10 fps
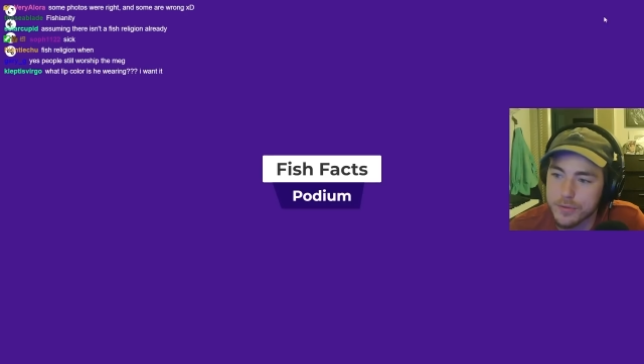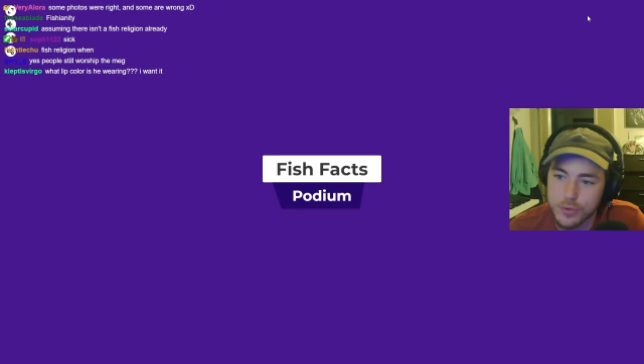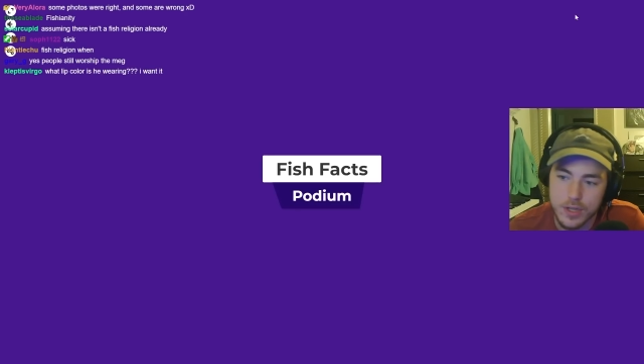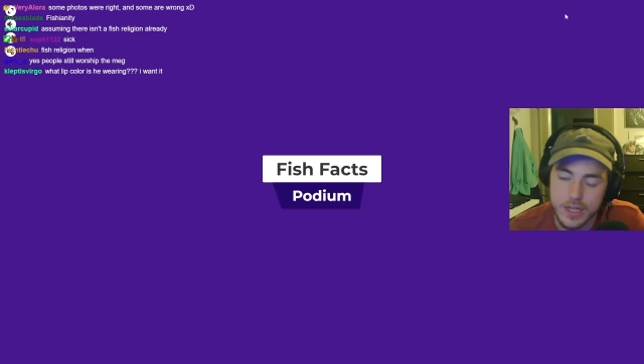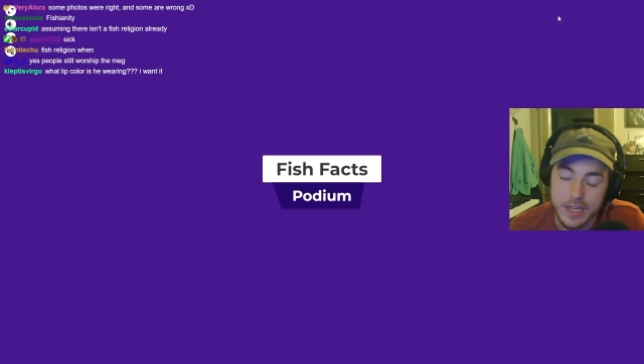
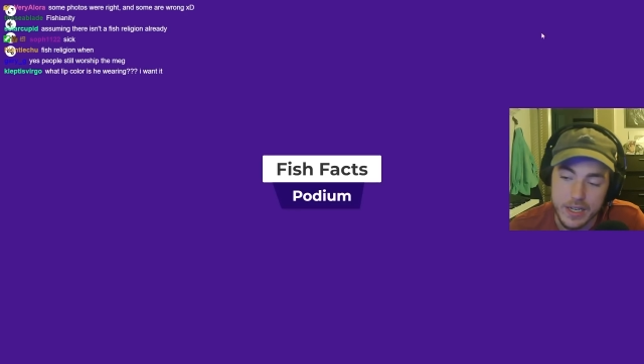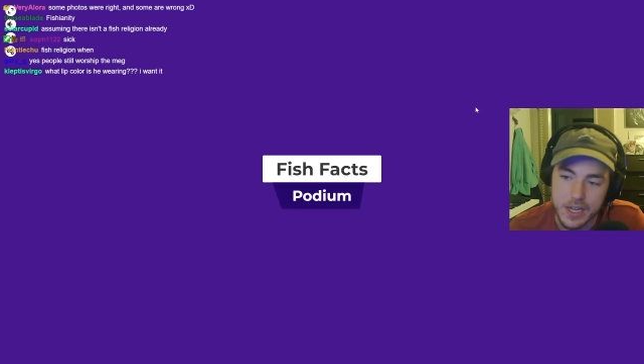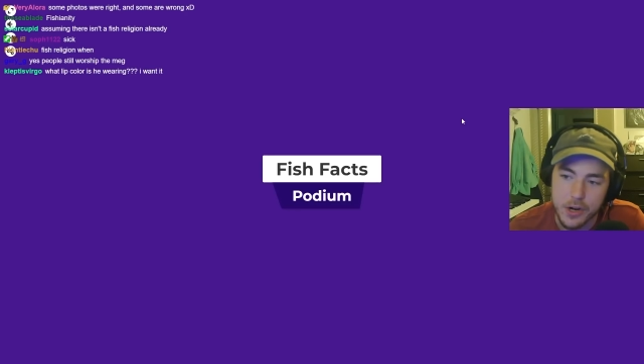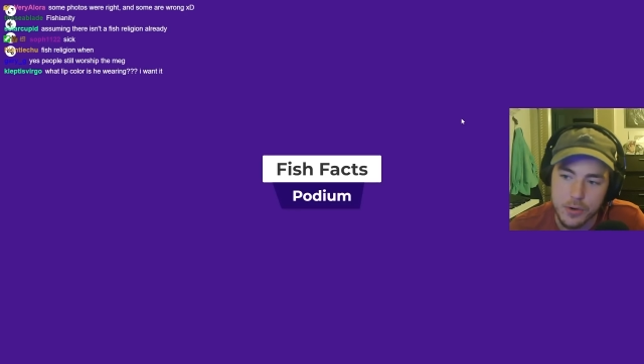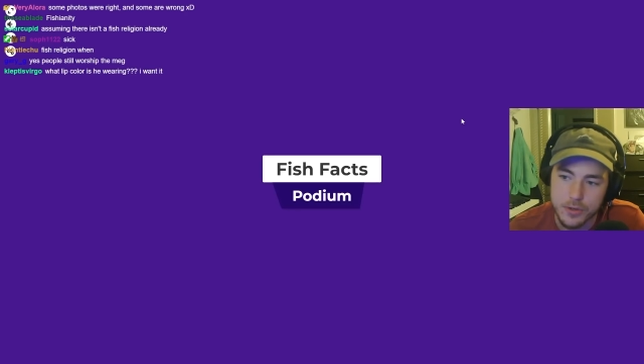for like a
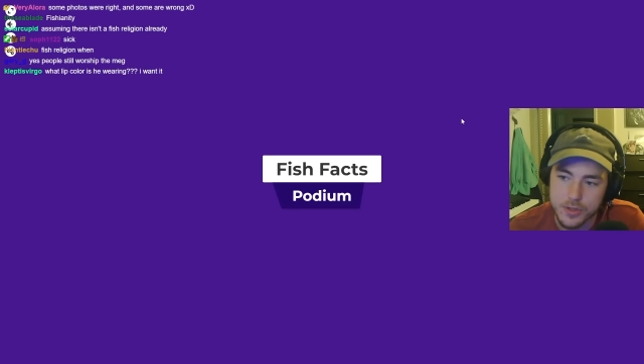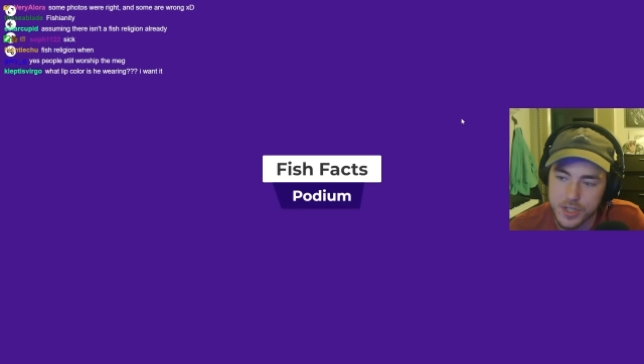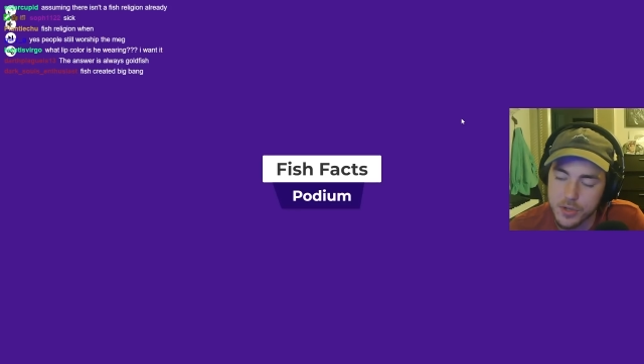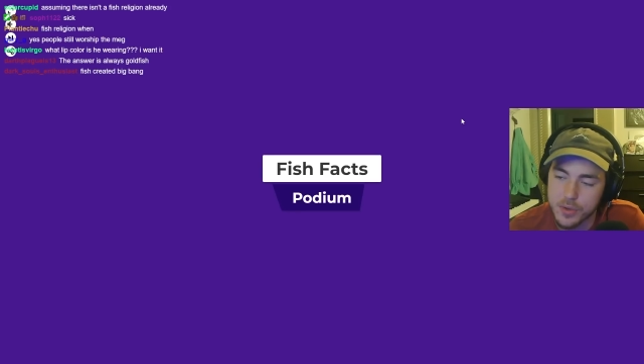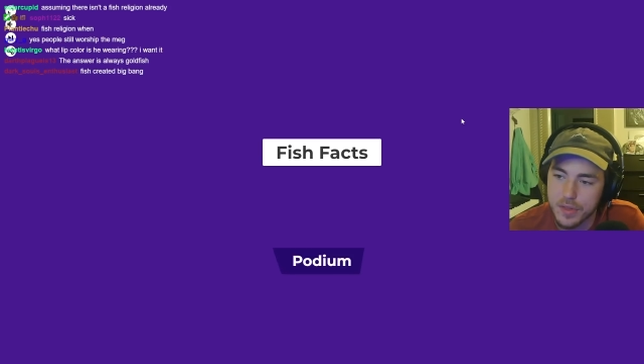year or
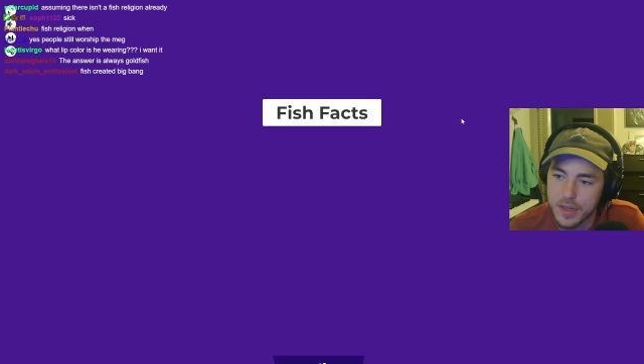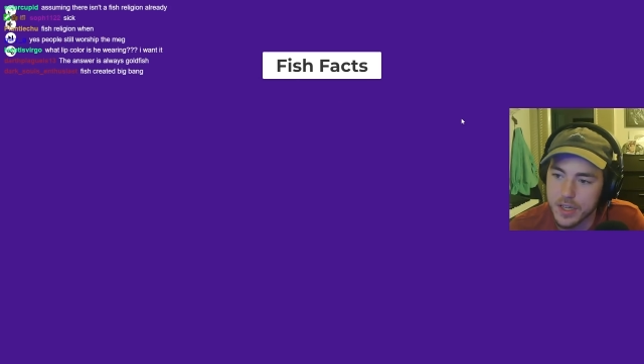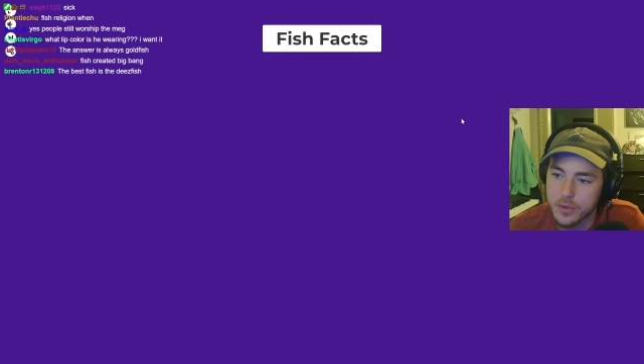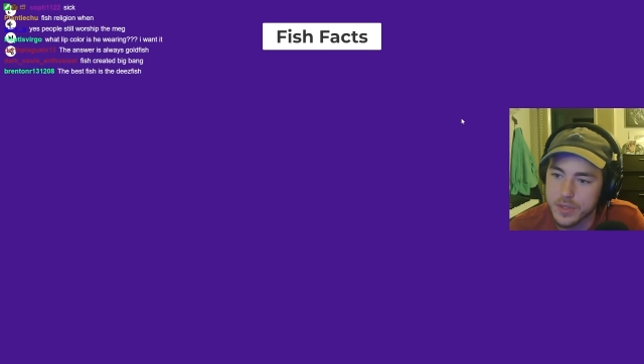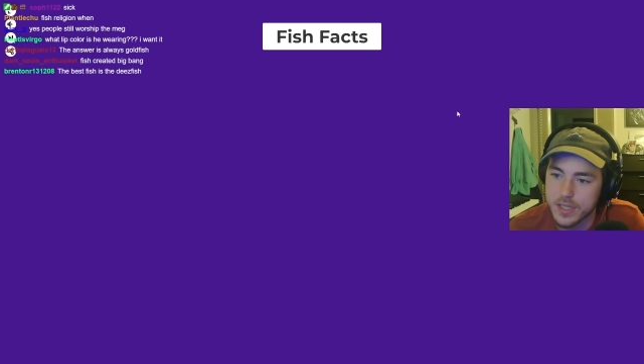so if they
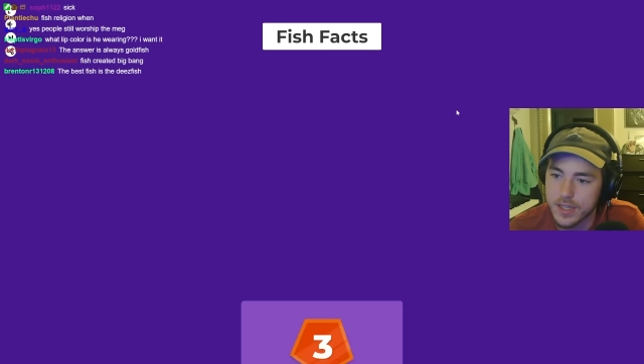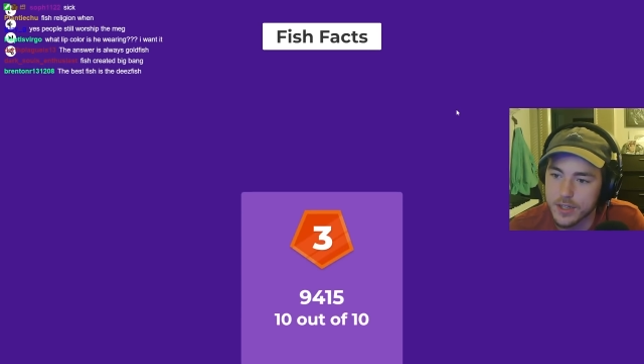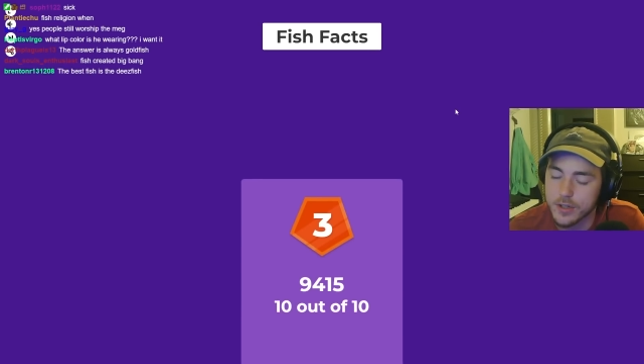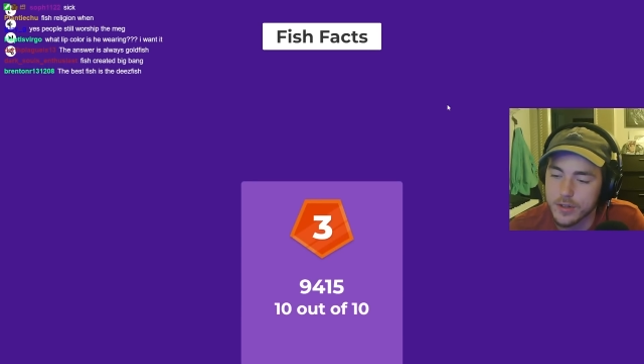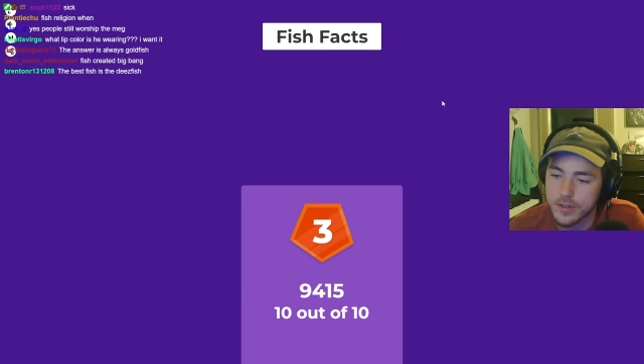go into
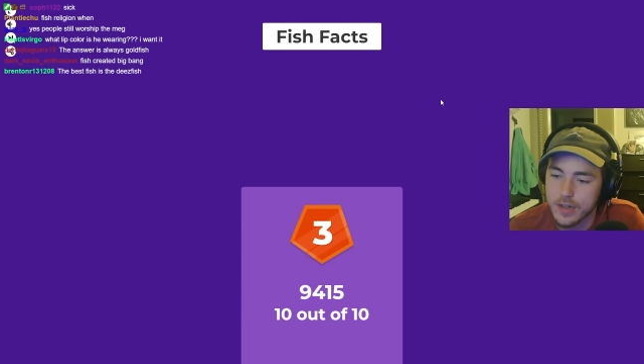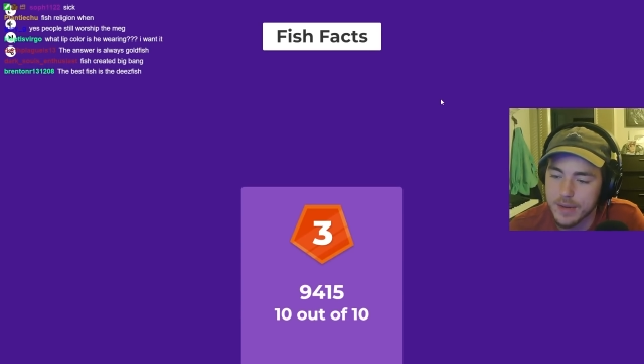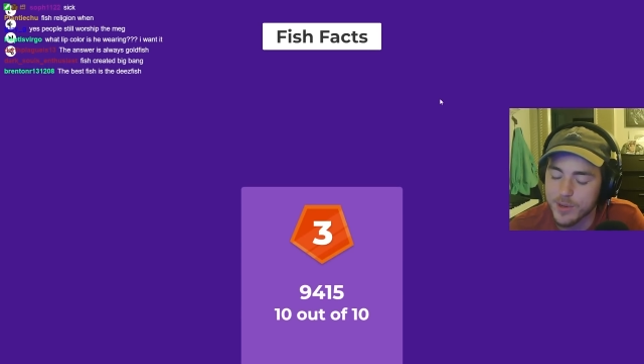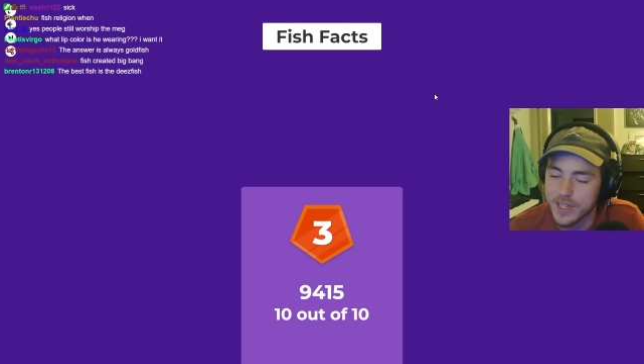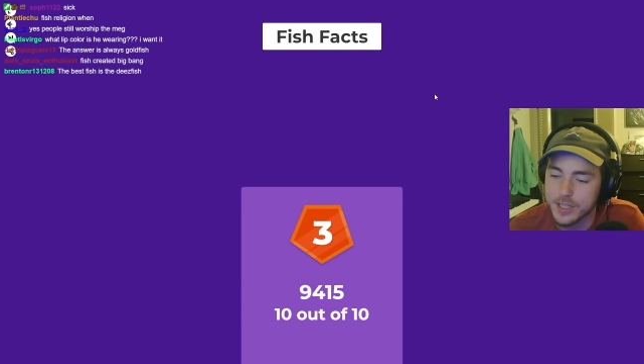their
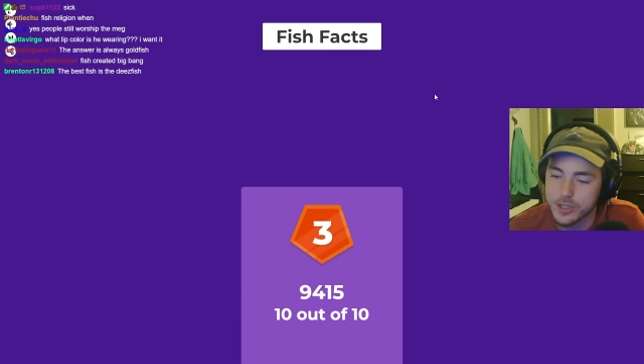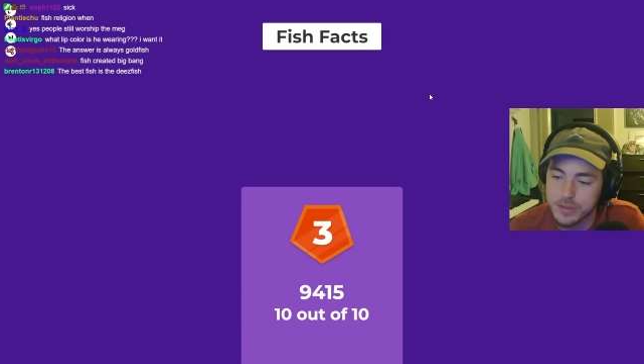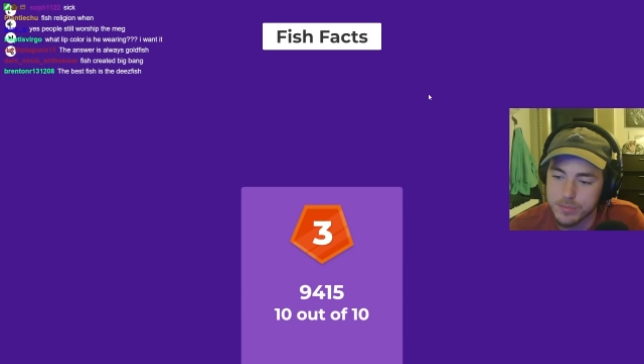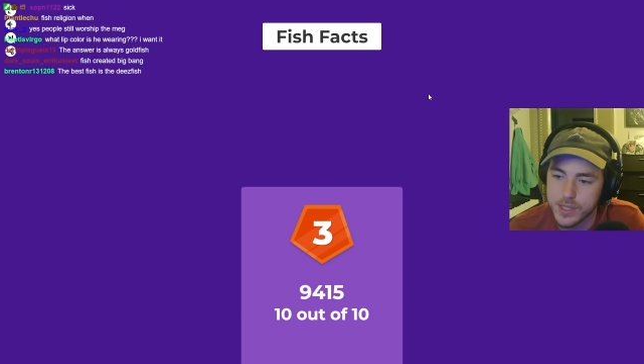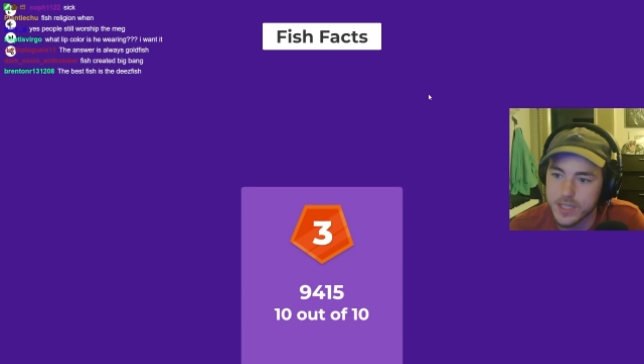
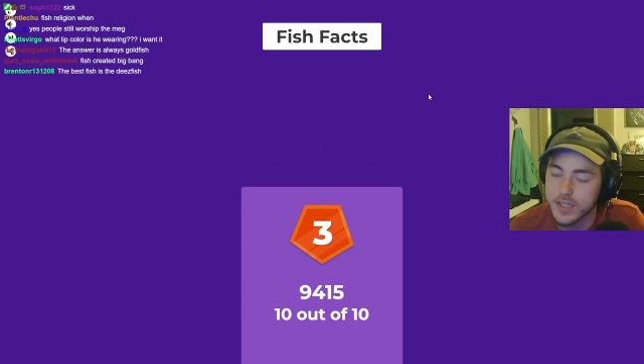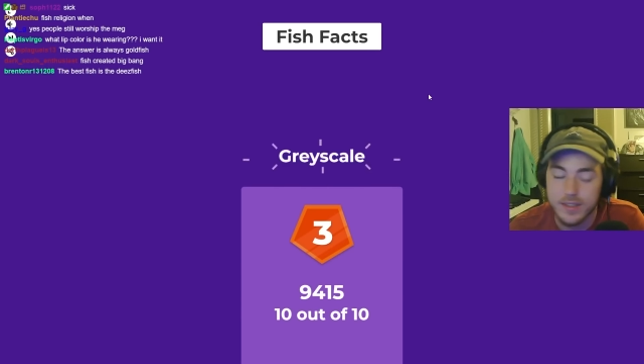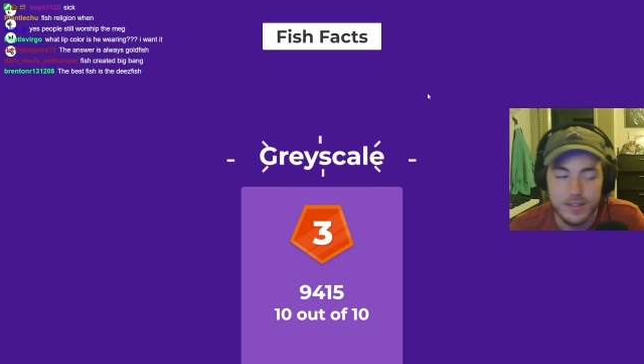hibernation, but